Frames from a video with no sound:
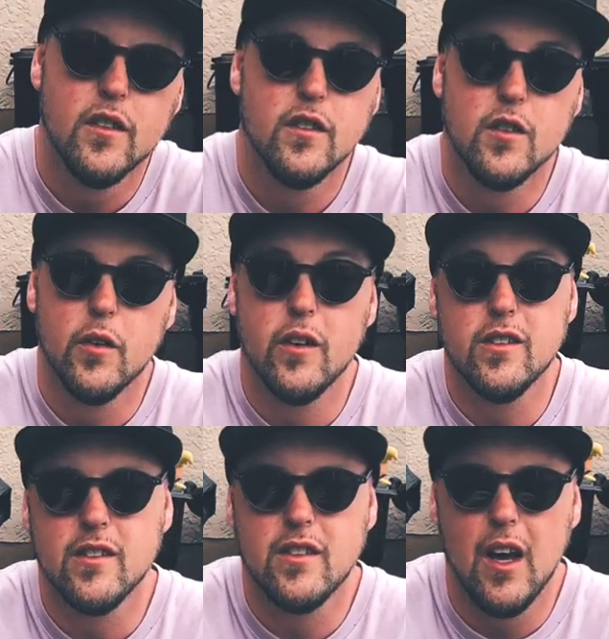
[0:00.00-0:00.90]
So there's
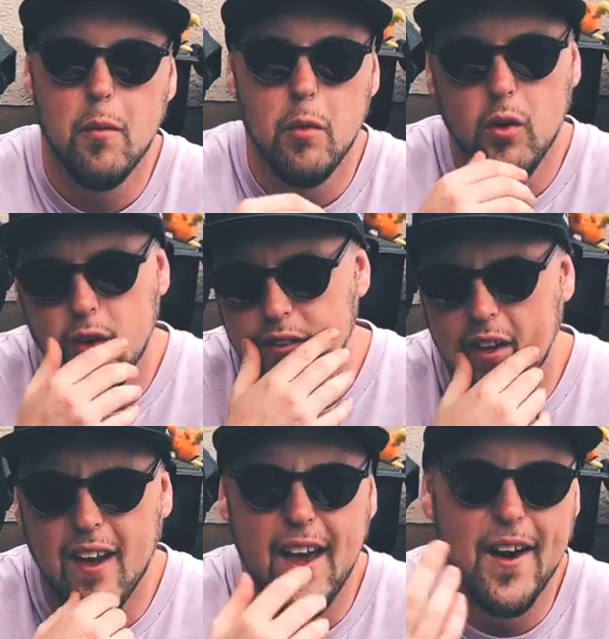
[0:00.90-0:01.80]
this double. It's
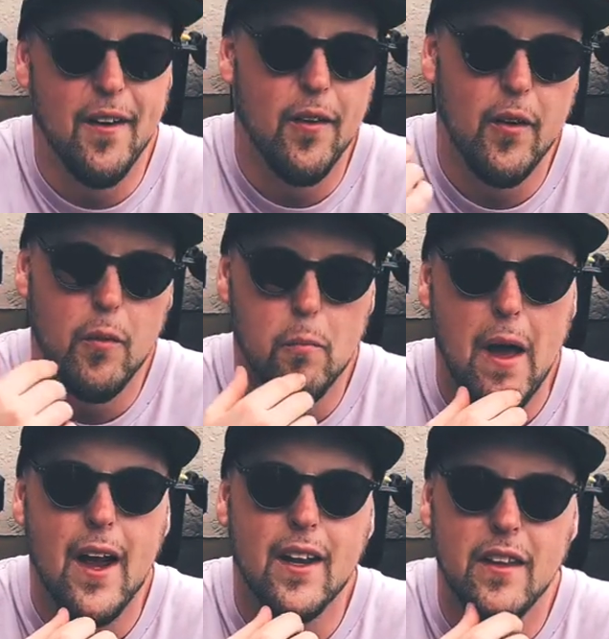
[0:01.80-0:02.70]
like, I don't know,
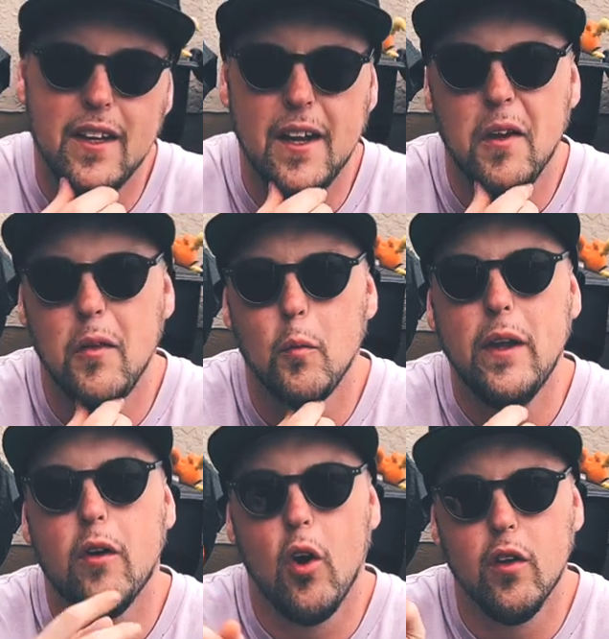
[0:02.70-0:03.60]
back in the day,
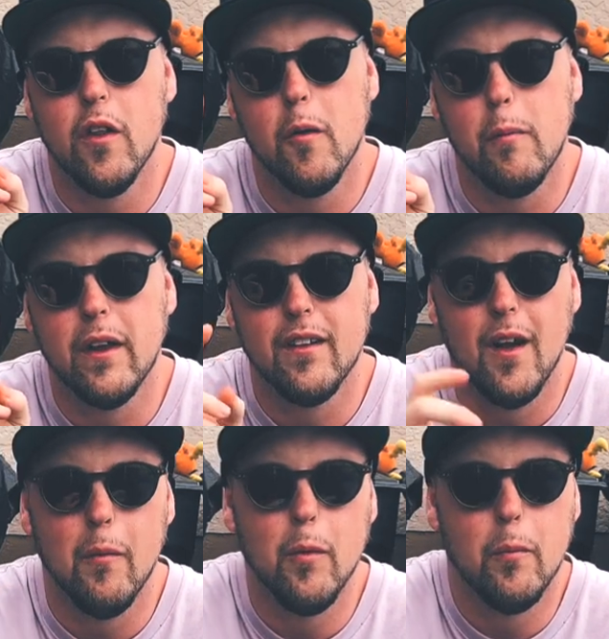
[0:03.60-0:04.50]
we called it the big
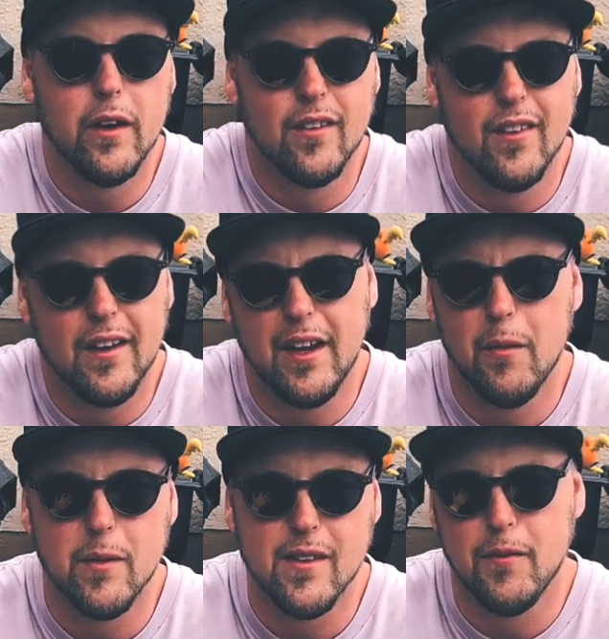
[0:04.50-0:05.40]
double, but it's like, it
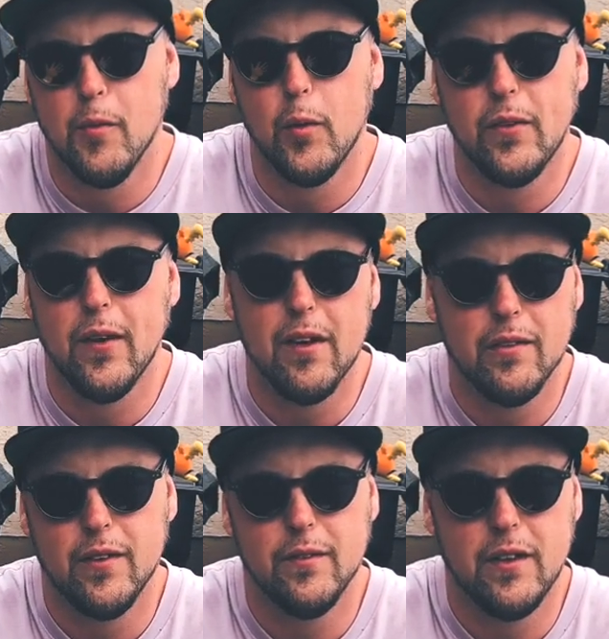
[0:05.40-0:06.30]
was like 45 or
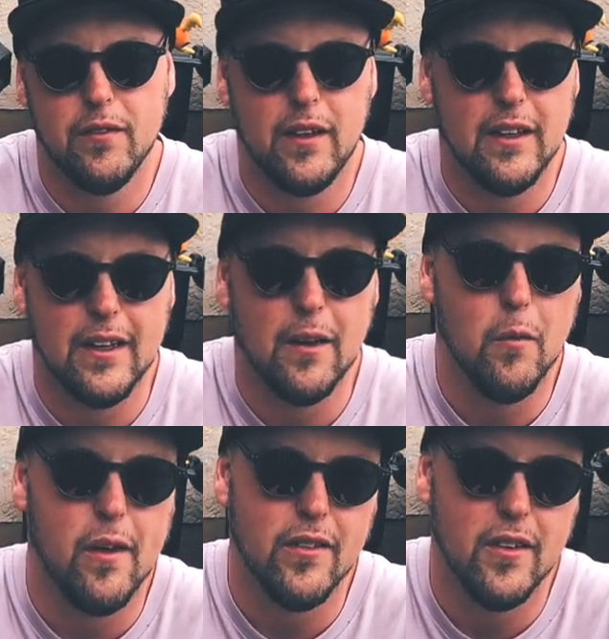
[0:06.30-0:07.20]
50 feet. Like it
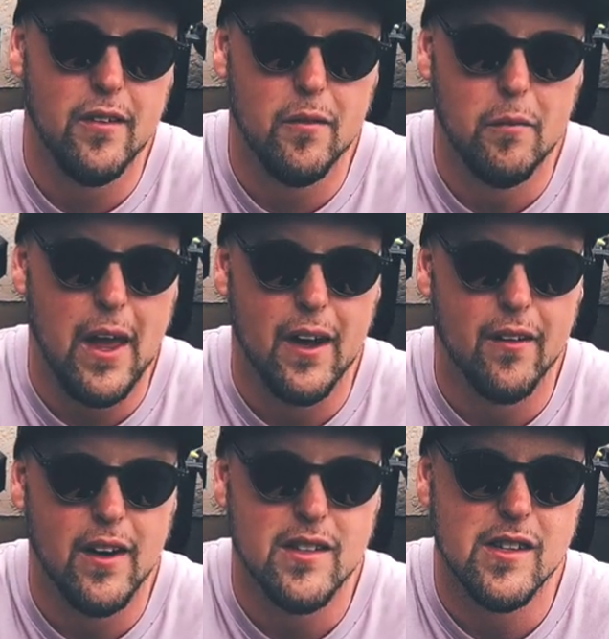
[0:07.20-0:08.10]
wasn't that
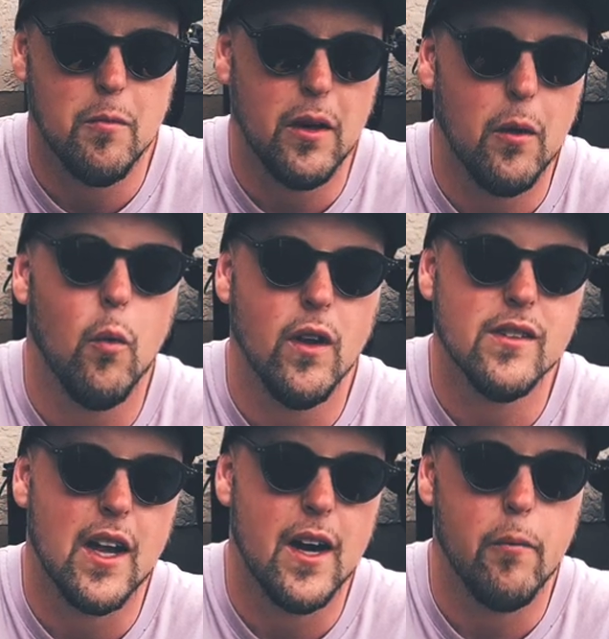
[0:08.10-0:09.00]
crazy, but it was
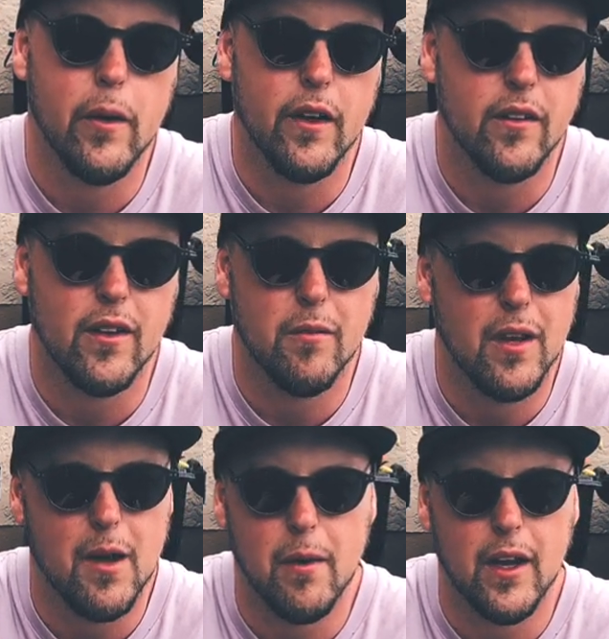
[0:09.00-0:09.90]
kind of big at the same
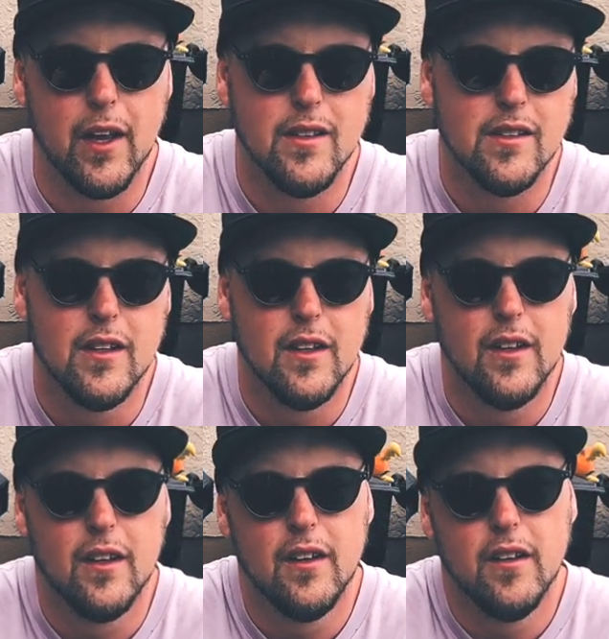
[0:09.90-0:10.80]
time, I guess,
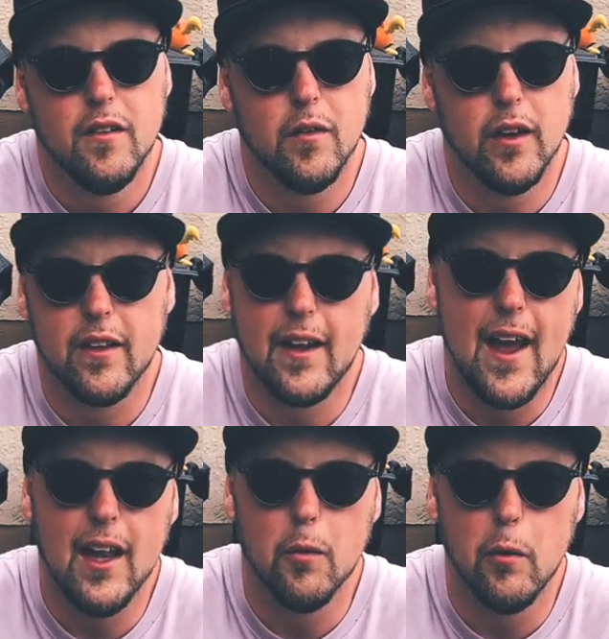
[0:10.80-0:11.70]
for like the
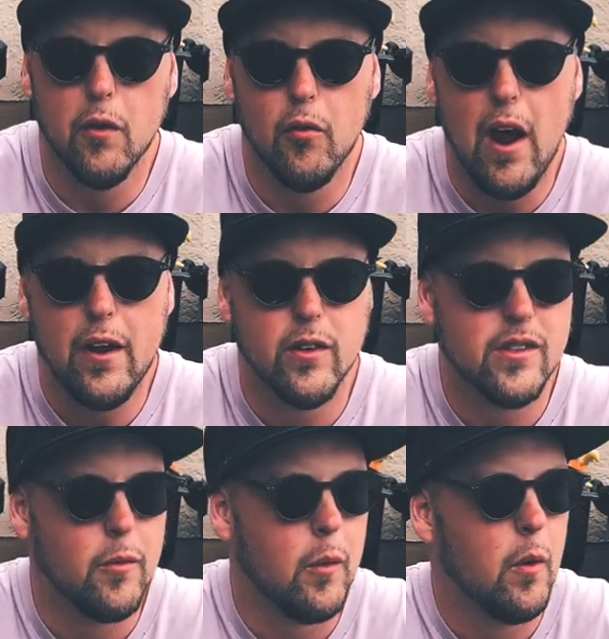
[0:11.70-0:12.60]
caliber of riders
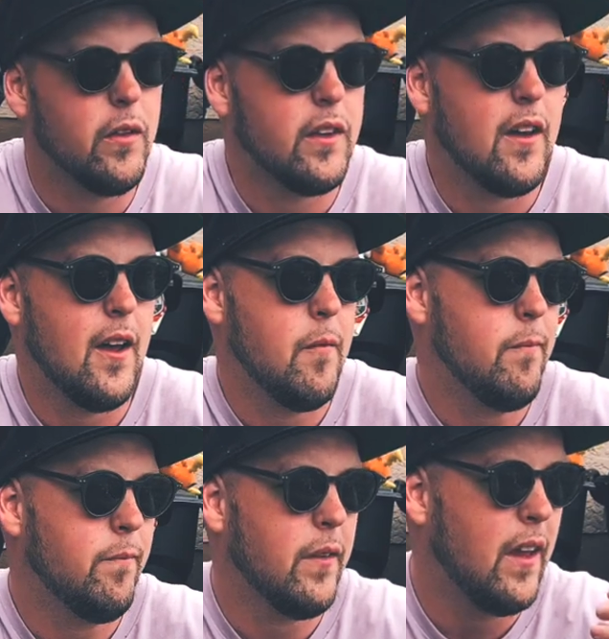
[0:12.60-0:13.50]
that we were at the
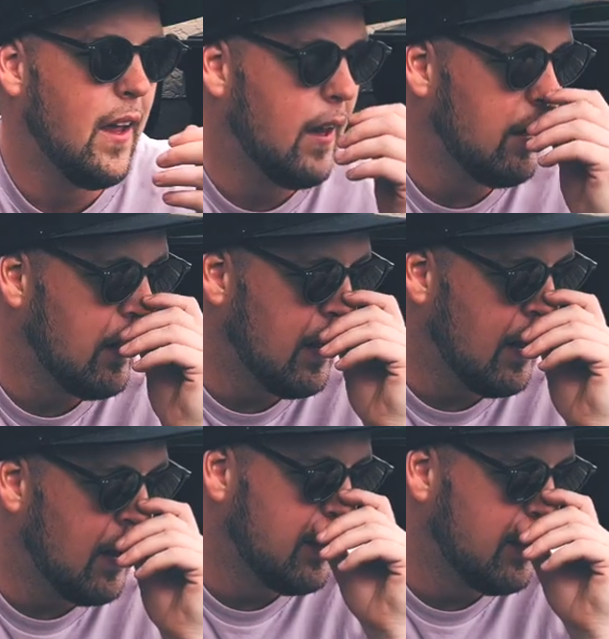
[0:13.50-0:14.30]
time. And, uh,